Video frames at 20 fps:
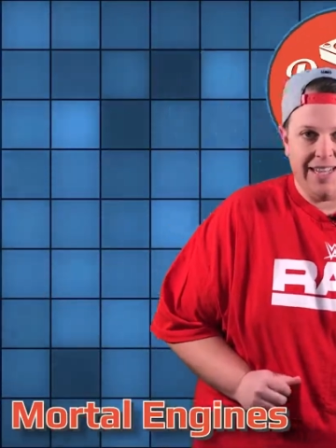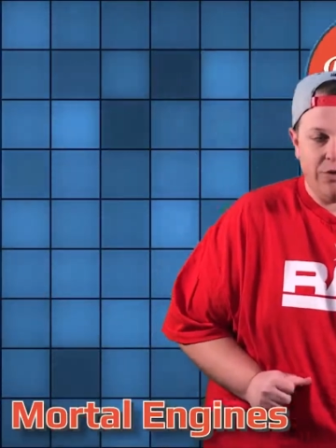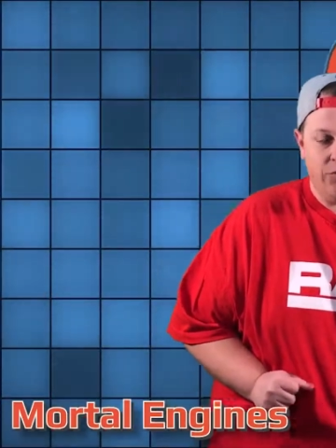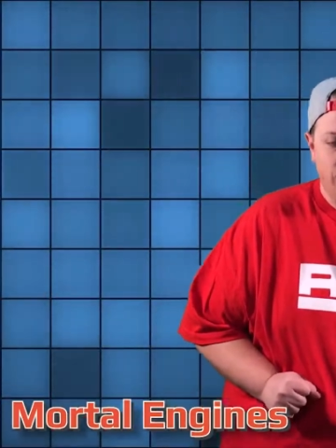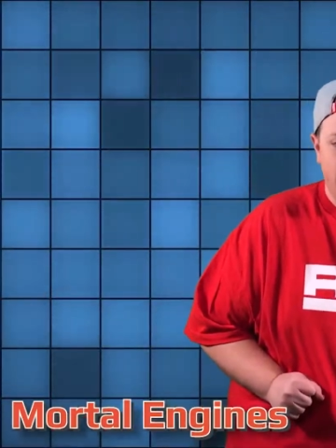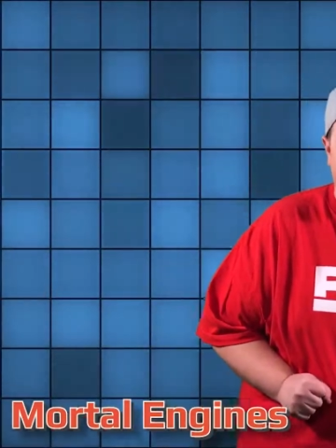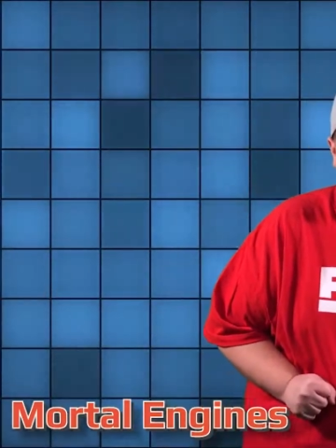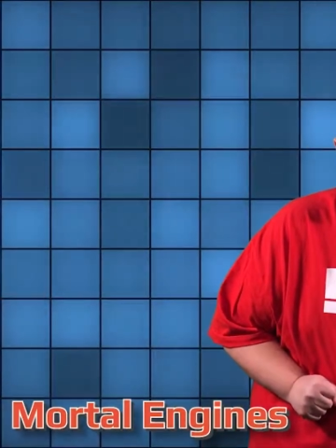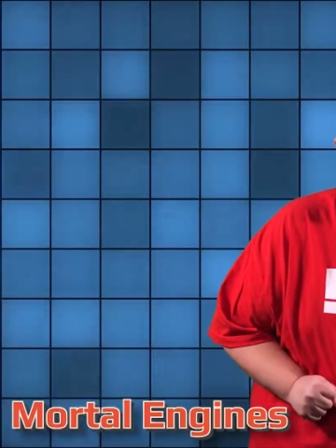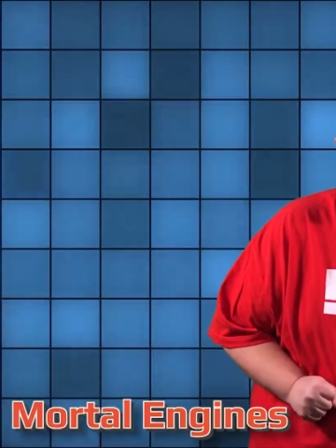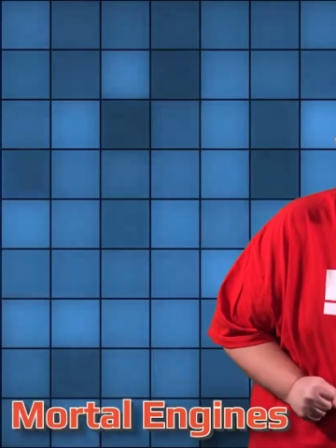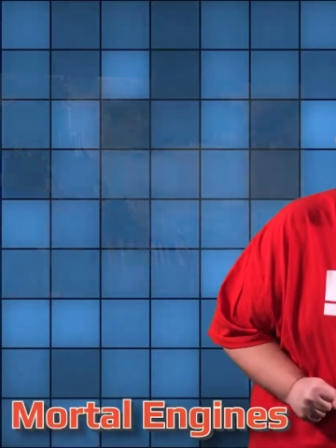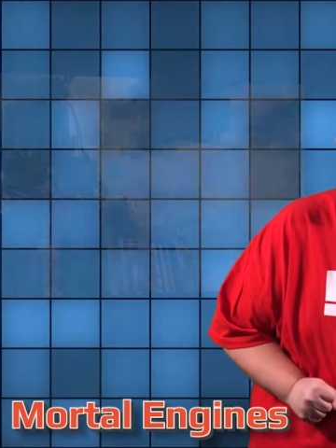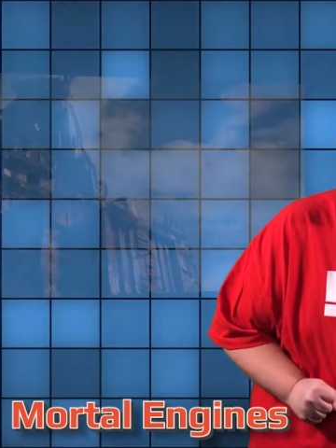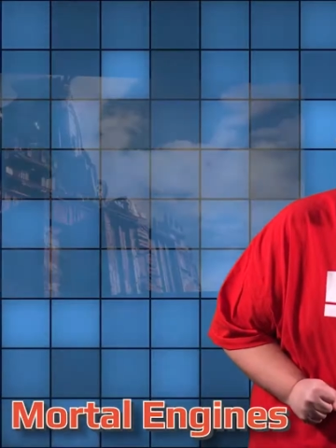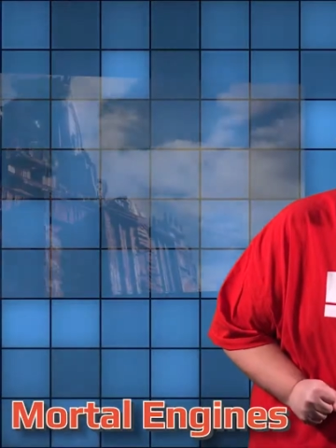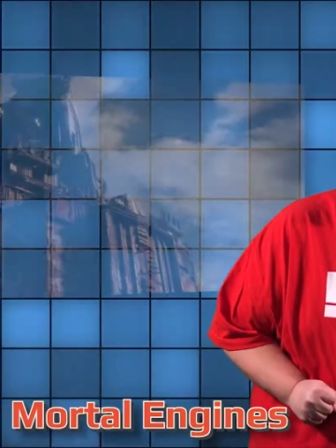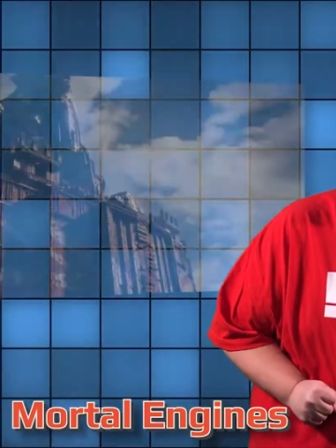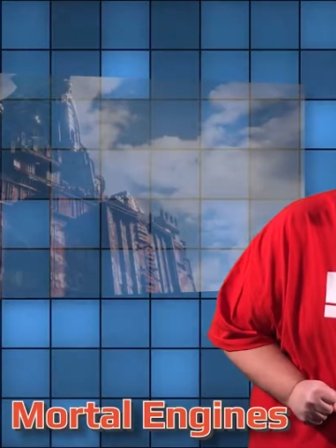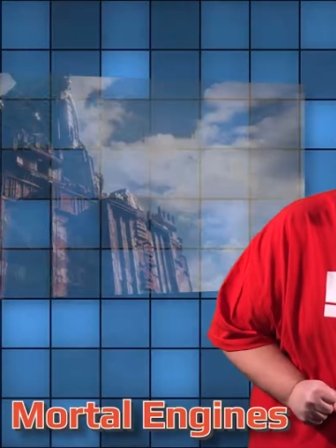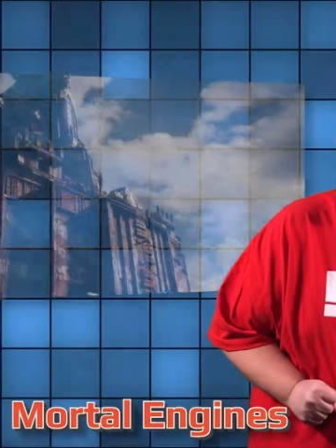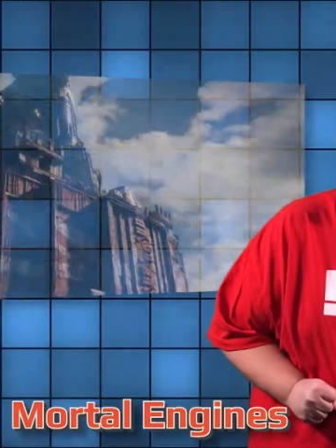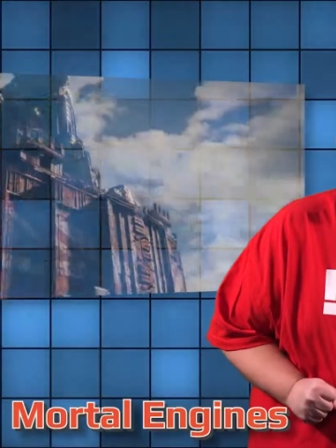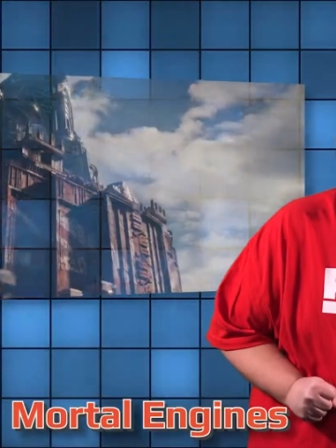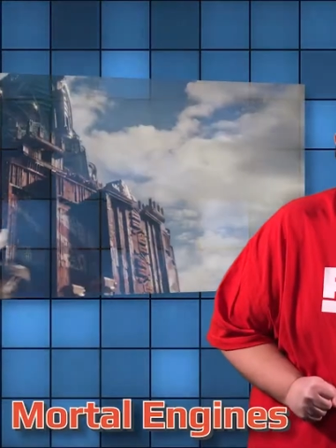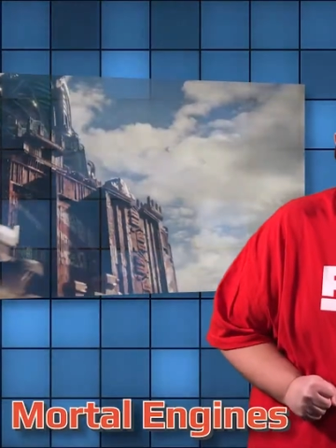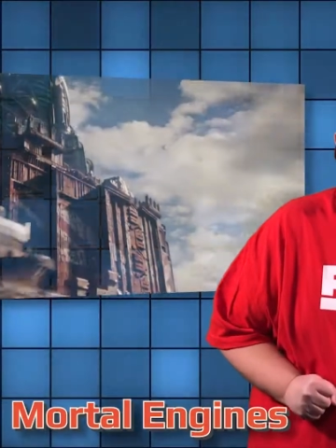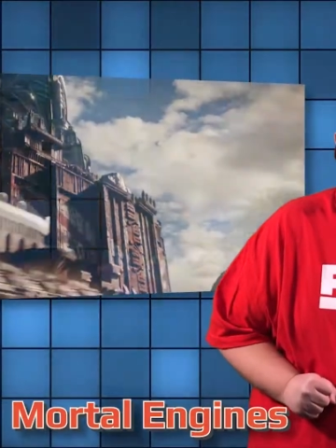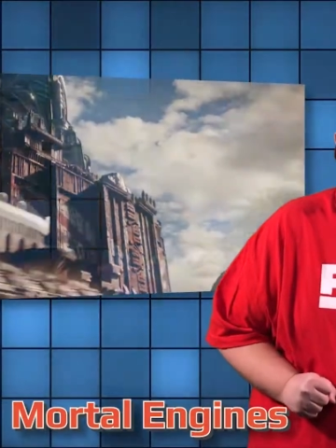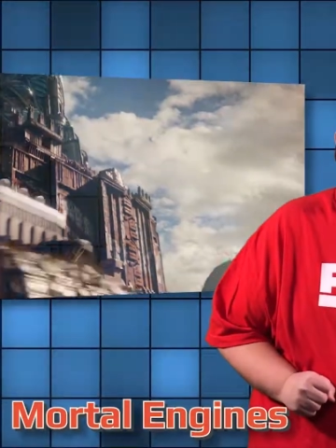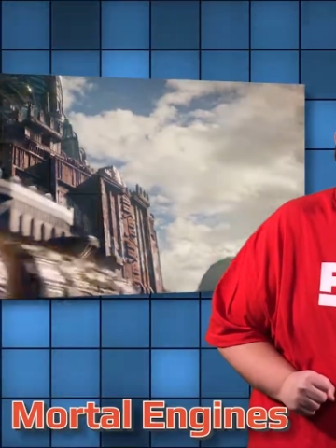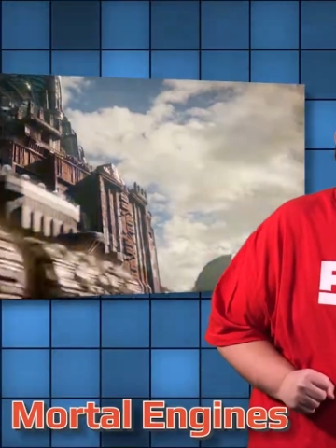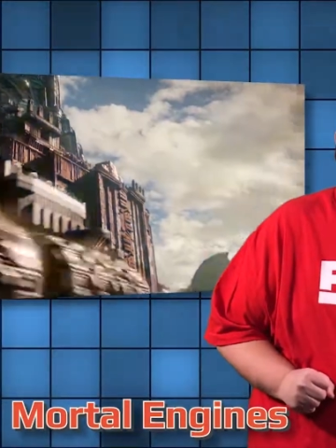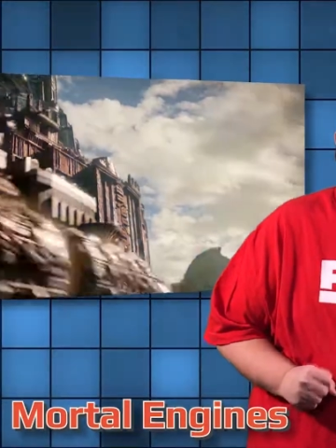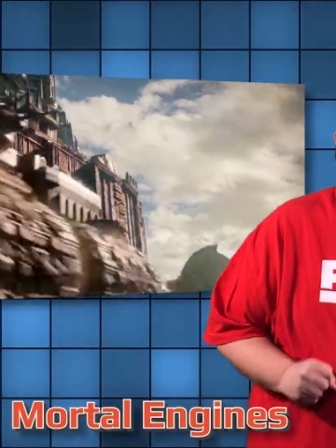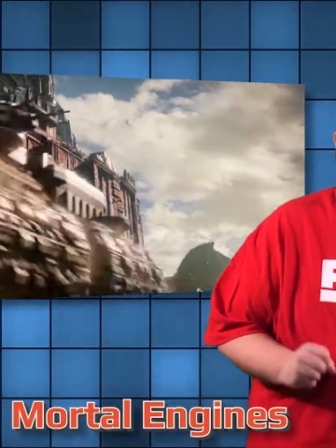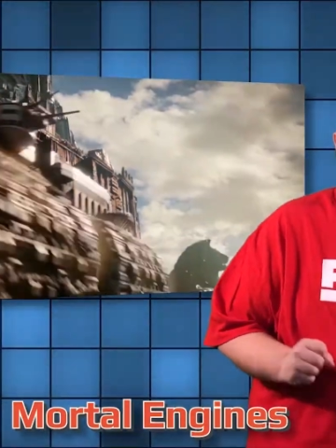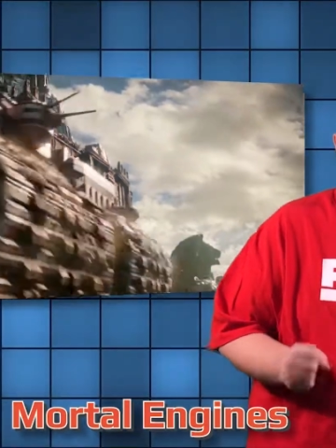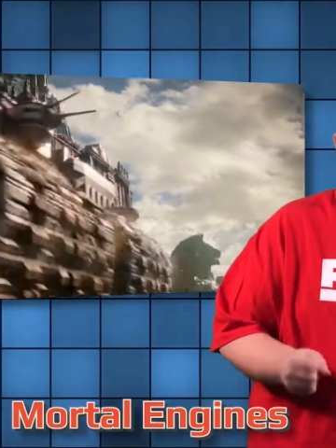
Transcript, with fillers: dropped this week. This is